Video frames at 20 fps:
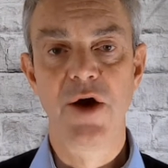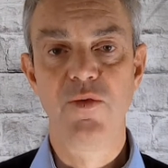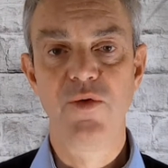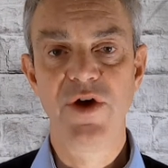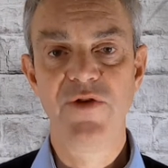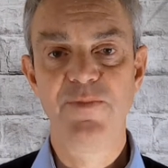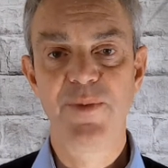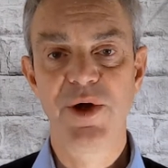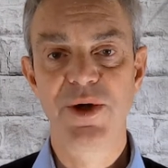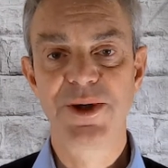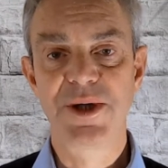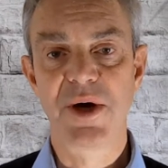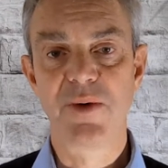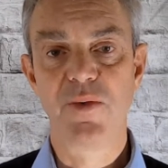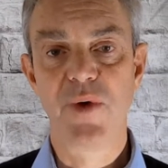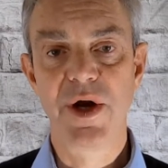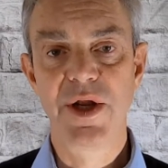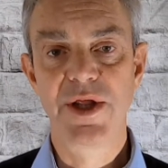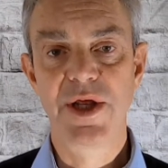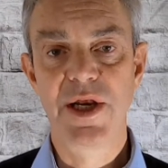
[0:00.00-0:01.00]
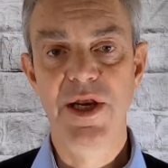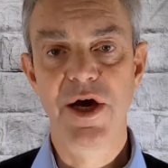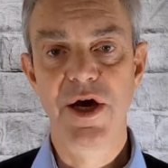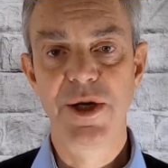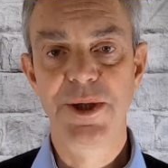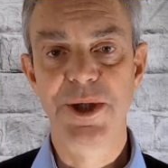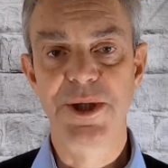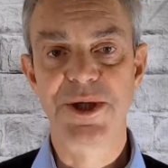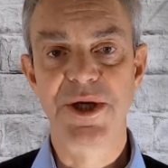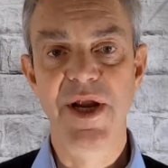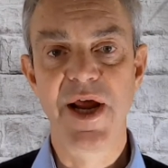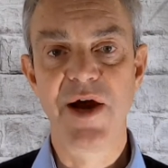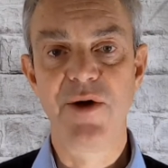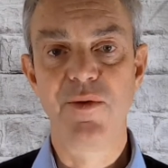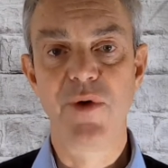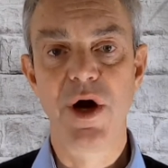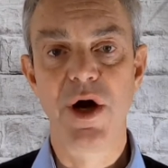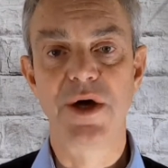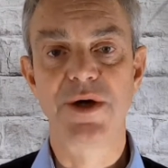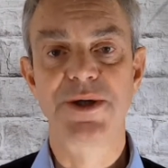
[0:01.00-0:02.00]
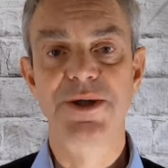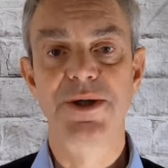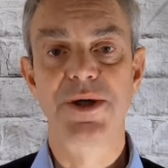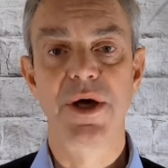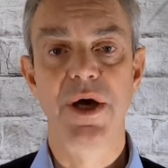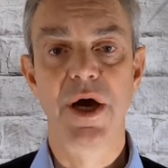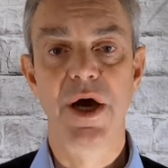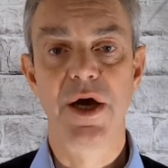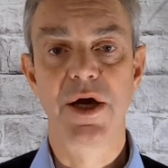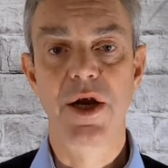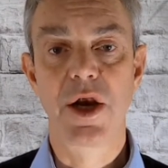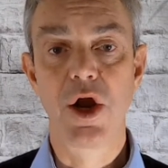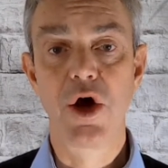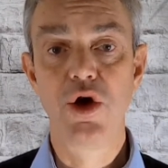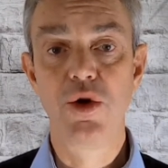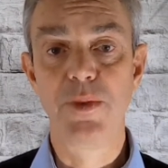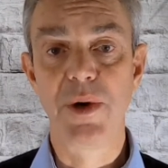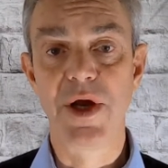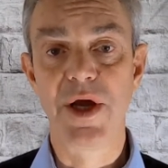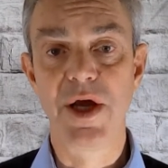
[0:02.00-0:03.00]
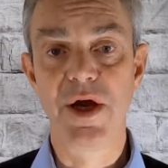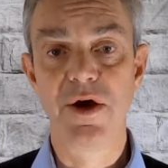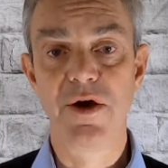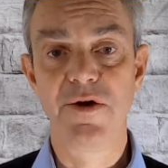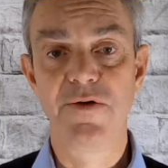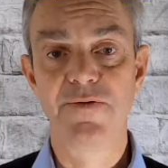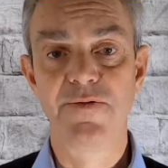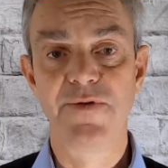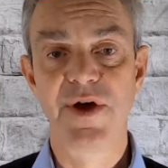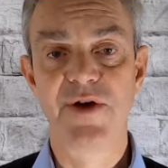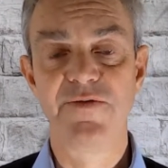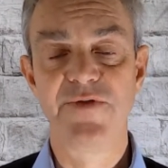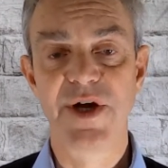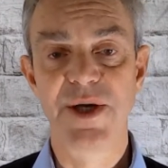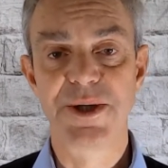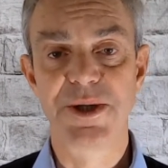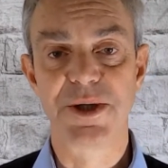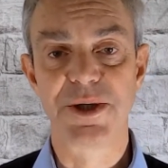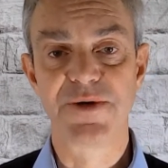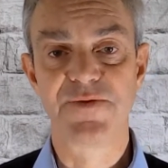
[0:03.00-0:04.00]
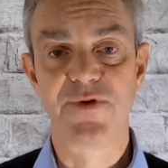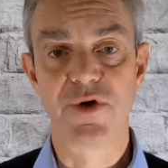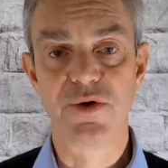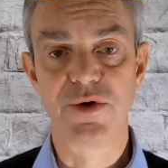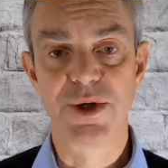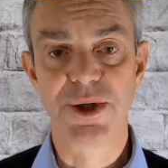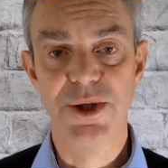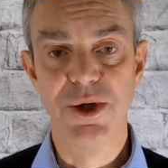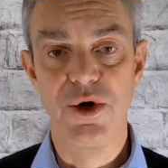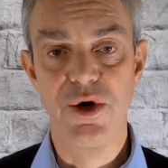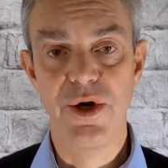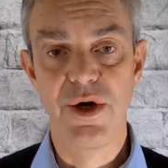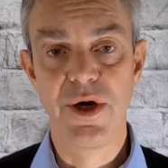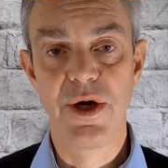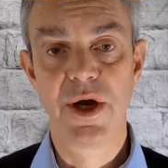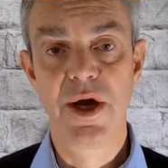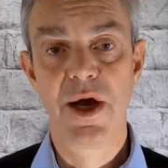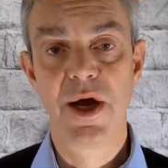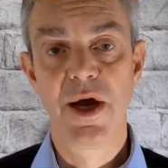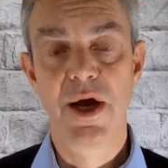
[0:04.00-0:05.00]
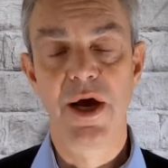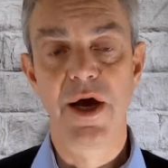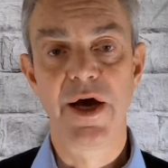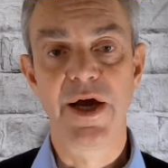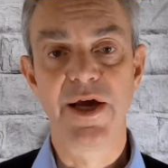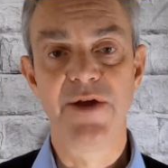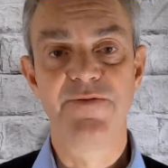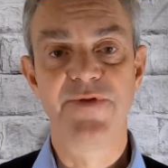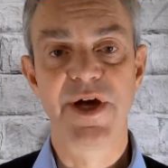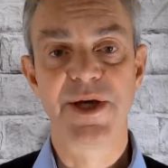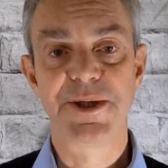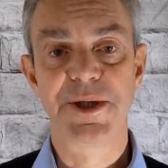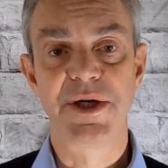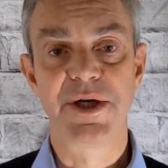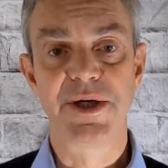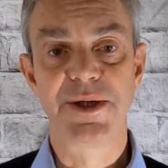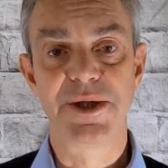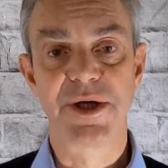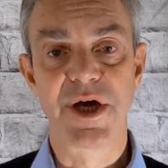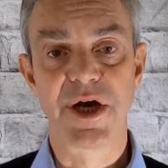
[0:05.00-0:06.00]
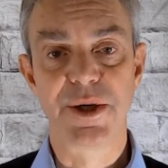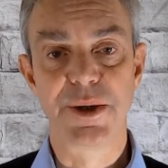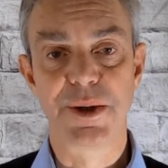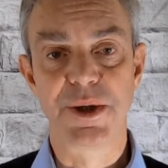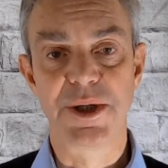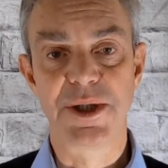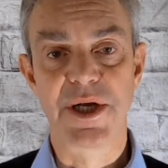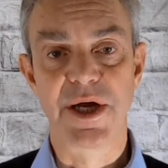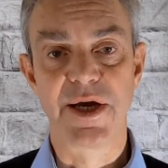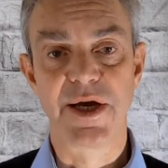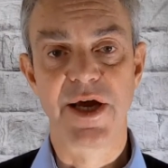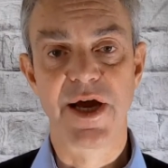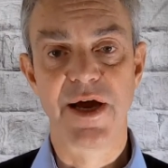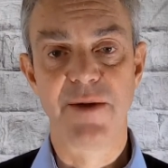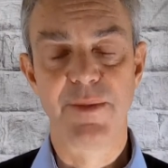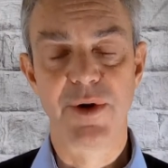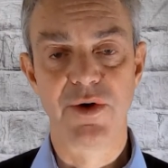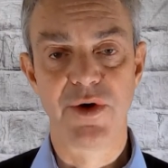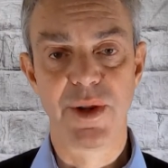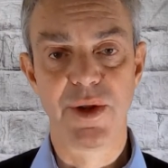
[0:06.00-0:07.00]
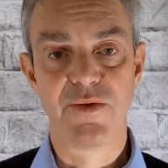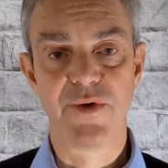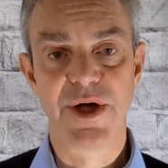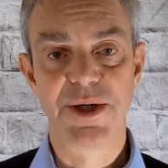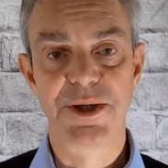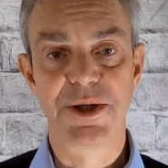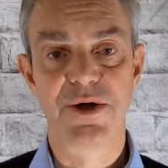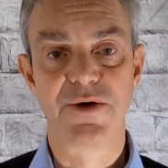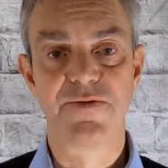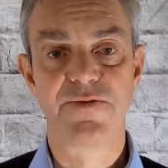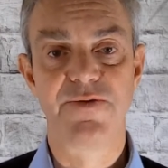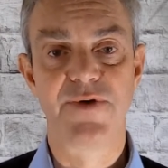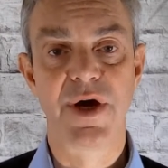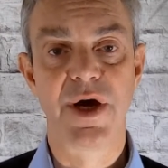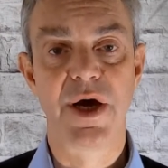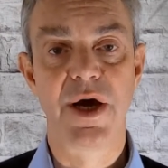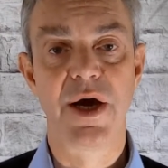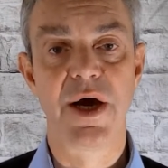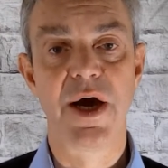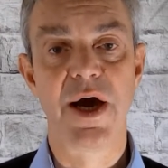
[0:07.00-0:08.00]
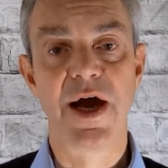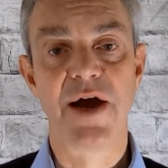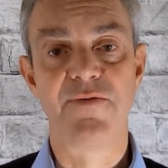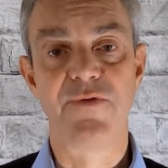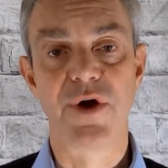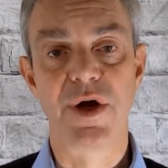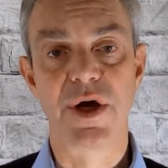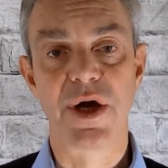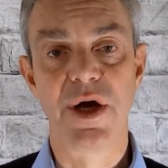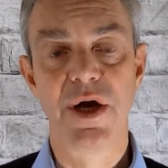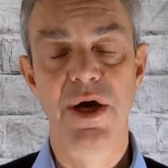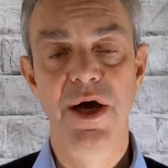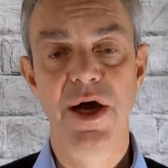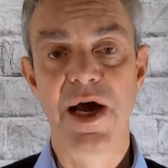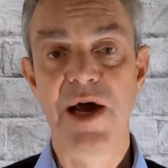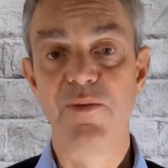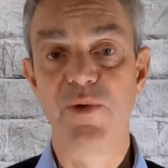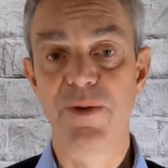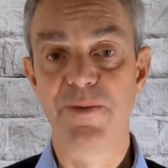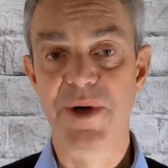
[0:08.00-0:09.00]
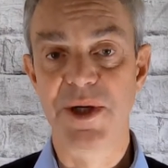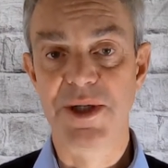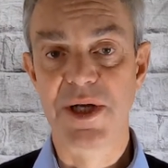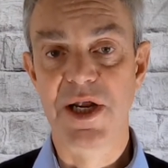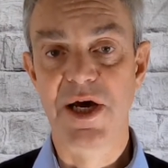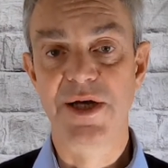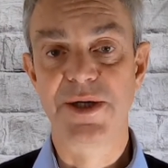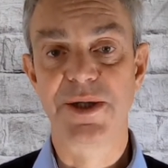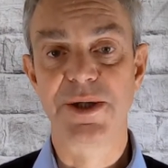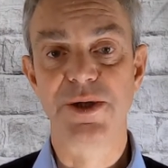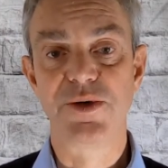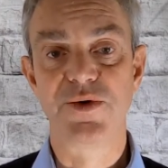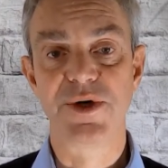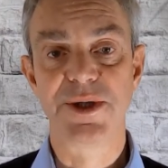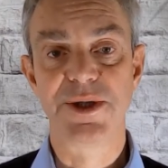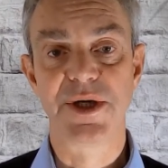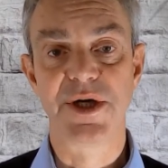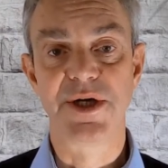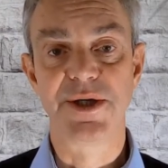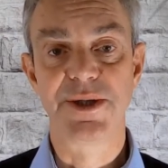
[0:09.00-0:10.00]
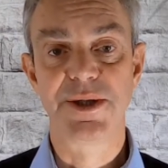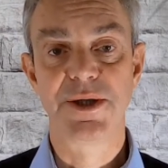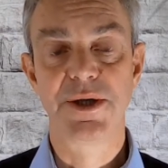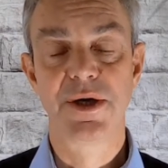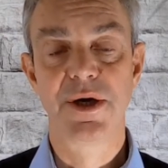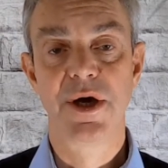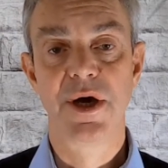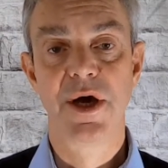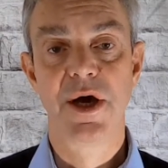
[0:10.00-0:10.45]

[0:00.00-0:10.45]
We've built up one of the largest networks globally of investors focused on investing into countries like Gambia and the rest of Africa, and we'd be delighted to assist.